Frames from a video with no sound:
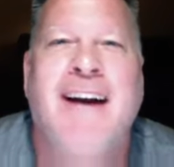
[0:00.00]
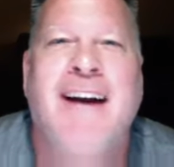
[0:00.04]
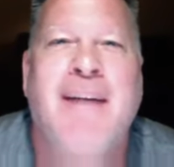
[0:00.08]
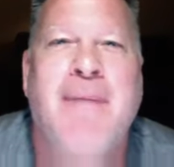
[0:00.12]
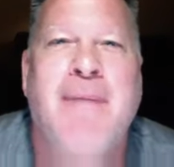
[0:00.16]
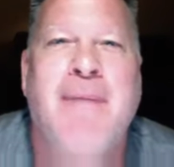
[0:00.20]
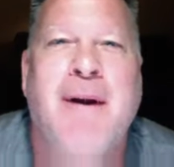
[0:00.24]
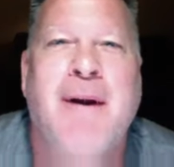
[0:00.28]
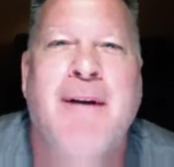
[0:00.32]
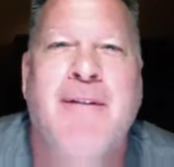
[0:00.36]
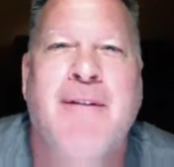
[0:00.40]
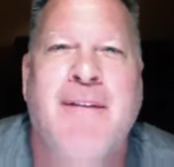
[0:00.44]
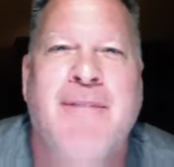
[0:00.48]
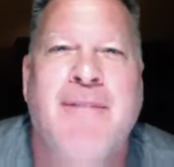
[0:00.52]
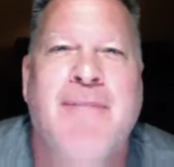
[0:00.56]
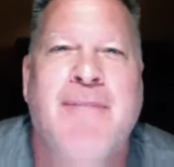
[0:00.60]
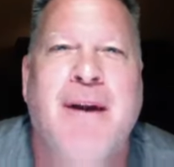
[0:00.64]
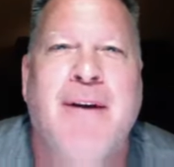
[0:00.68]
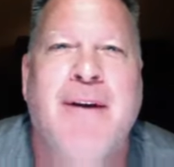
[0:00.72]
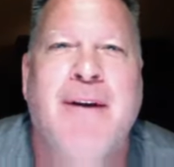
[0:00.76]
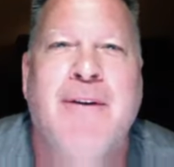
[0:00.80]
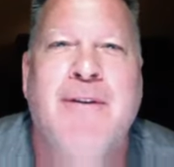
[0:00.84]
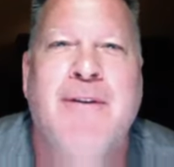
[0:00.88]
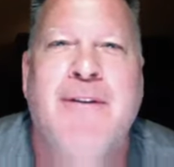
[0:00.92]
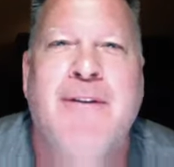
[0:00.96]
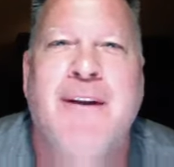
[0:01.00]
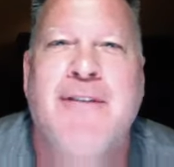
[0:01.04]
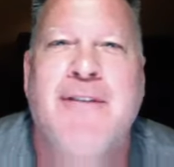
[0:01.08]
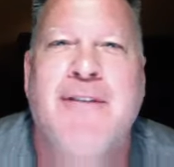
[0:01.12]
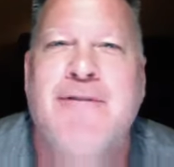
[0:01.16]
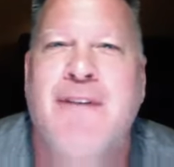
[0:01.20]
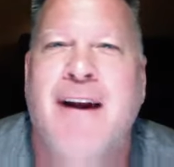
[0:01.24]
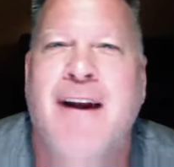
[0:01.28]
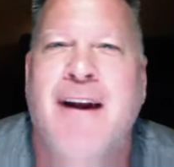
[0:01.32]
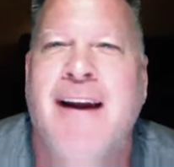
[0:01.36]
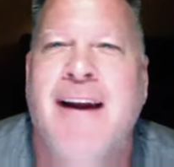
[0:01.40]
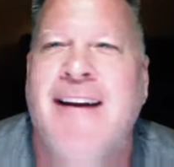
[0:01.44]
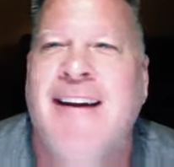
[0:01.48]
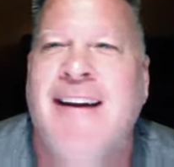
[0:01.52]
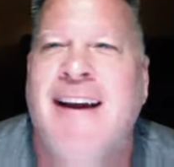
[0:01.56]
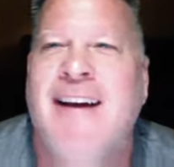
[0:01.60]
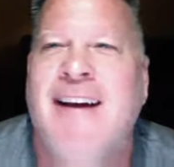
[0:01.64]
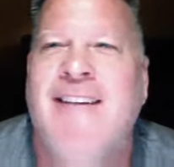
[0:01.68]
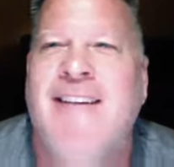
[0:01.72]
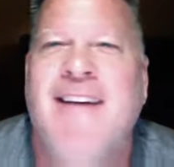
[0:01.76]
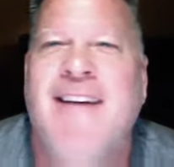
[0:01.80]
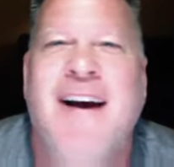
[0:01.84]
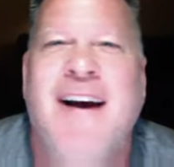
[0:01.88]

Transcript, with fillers: I better better do things right now.